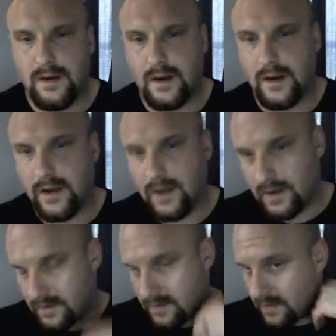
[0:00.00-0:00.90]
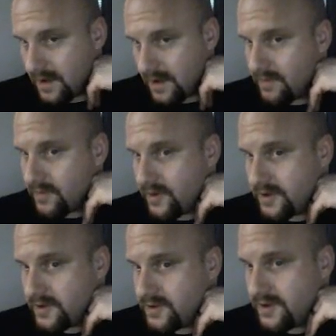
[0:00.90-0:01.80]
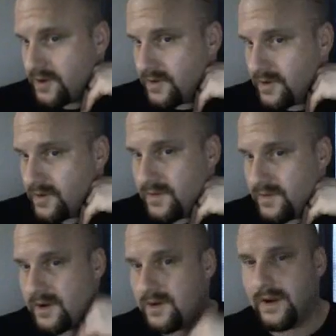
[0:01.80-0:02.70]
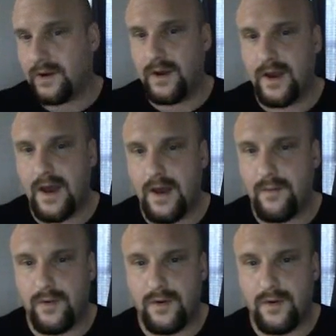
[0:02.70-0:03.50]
I am going to show you a quick recap.